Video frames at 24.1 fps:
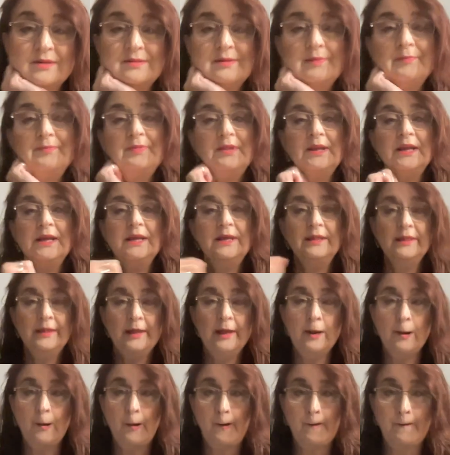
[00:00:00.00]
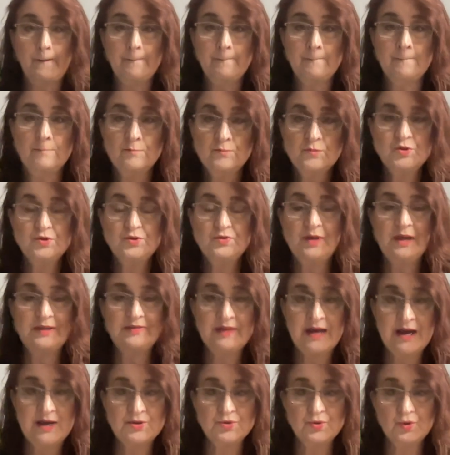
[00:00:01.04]
something in there so
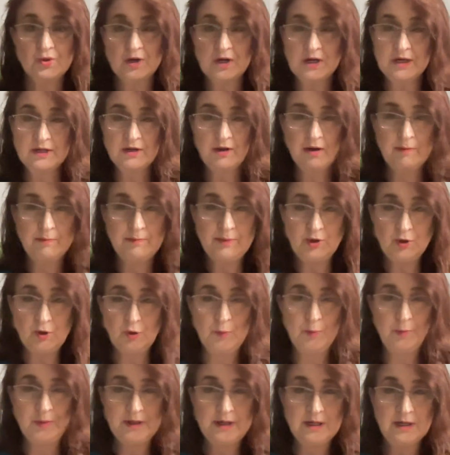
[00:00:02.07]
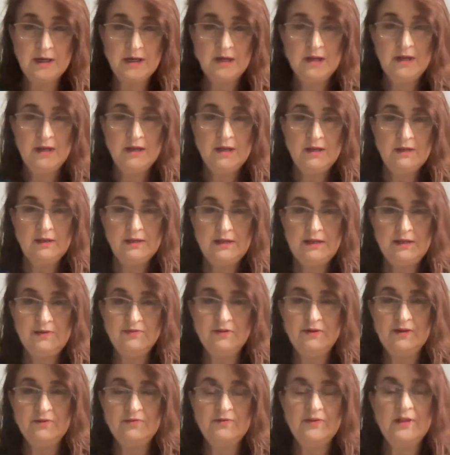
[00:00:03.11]
that that door cannot be open,
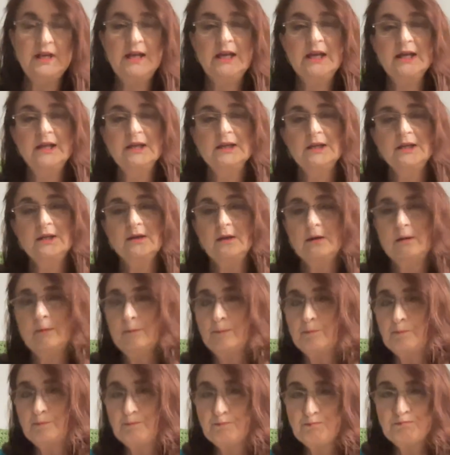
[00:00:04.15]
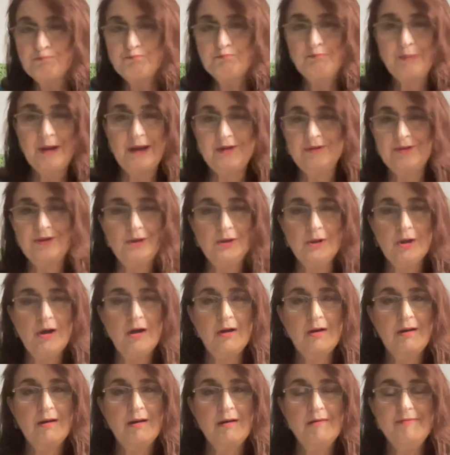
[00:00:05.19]
even if they can pick the
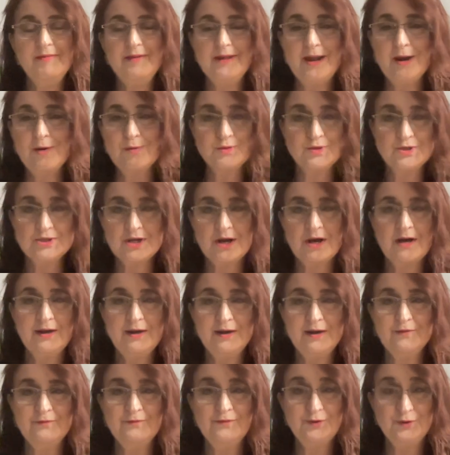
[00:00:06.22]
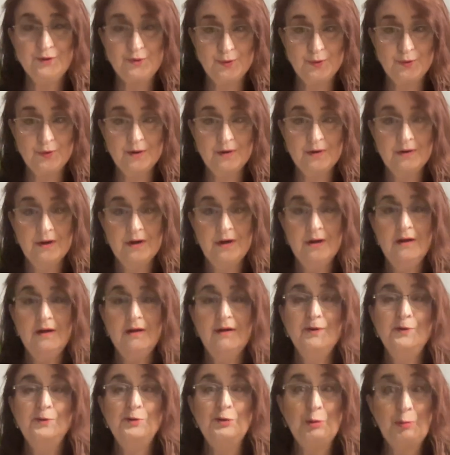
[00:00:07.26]
lock on the outside of the door
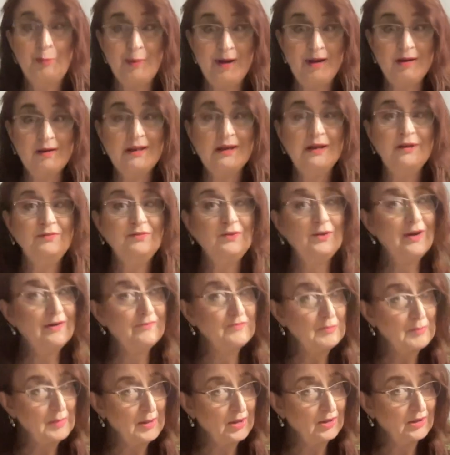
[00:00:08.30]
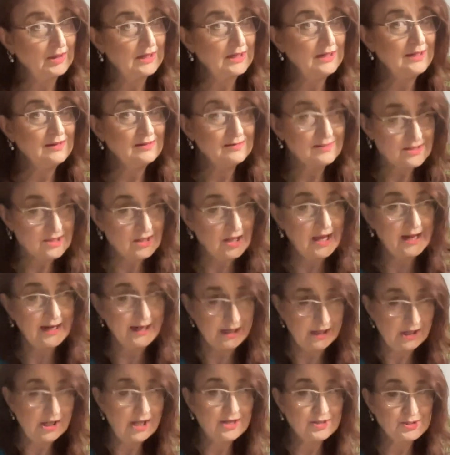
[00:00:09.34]
on your balcony, if you have a balcony, a
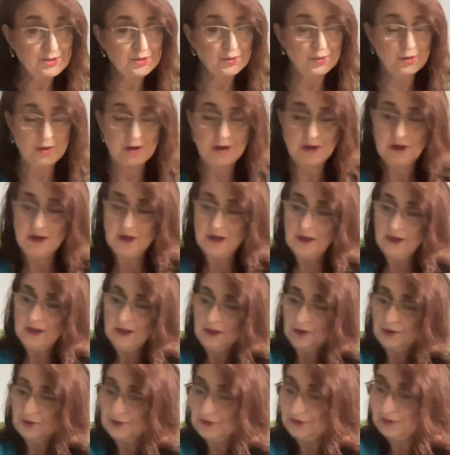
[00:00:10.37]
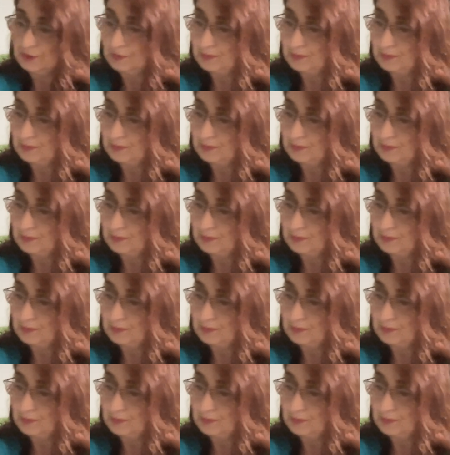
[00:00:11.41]
sliding glass door on your